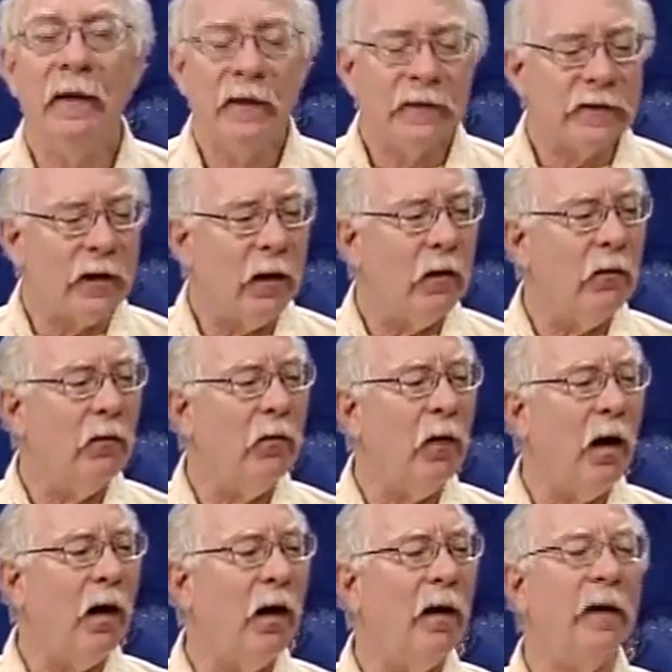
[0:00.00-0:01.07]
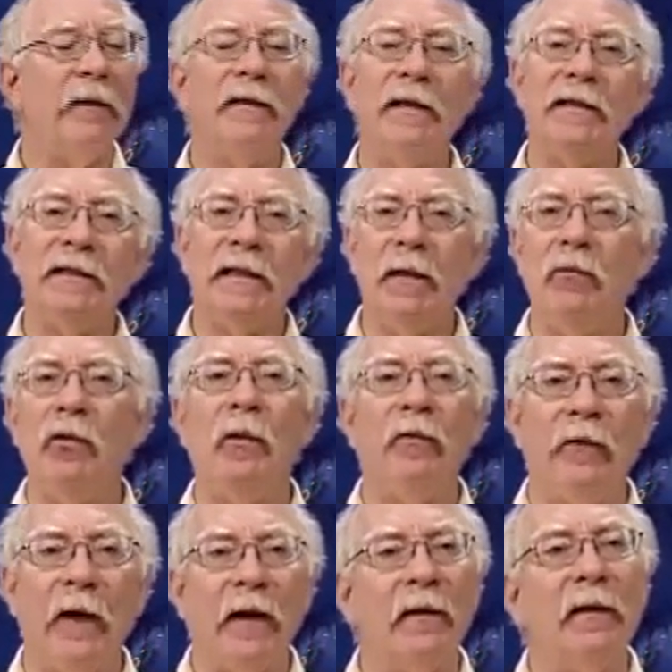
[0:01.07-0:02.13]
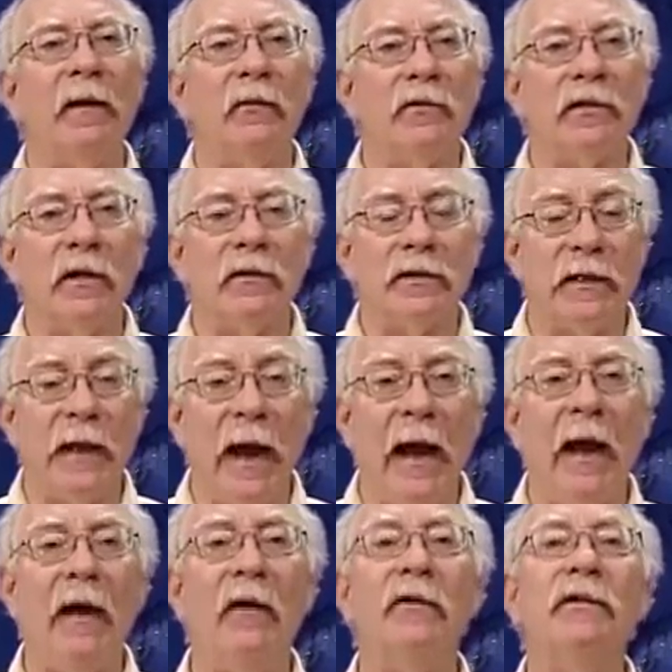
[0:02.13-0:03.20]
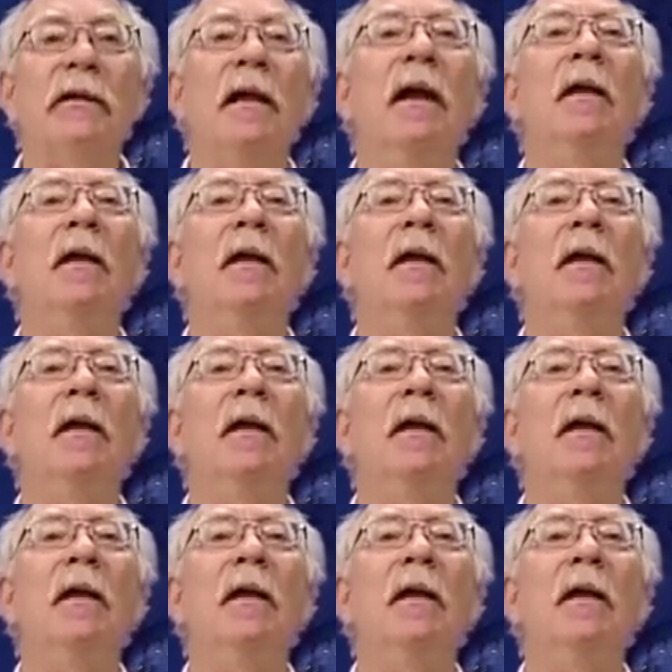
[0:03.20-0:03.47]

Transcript: So uh, it didn't seem to affect the results in the House,